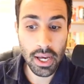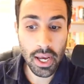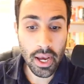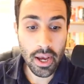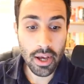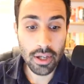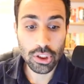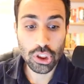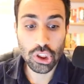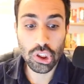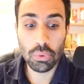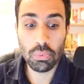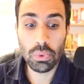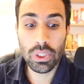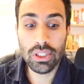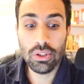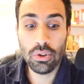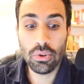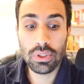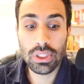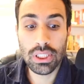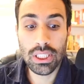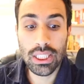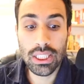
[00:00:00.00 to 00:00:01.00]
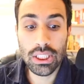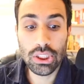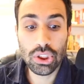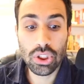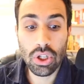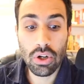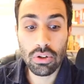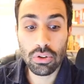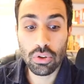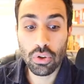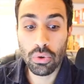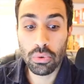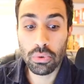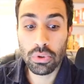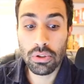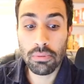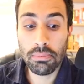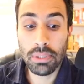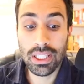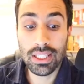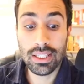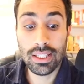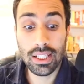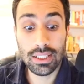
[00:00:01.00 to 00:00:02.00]
So we know these are going to be
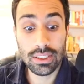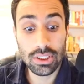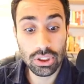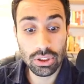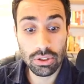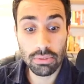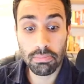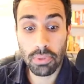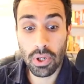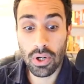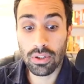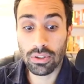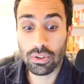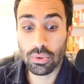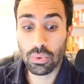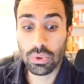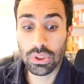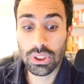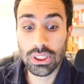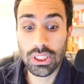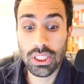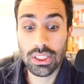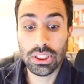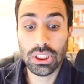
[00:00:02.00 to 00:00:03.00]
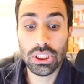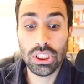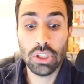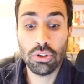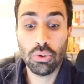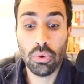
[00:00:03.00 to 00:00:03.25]
denser particles that settle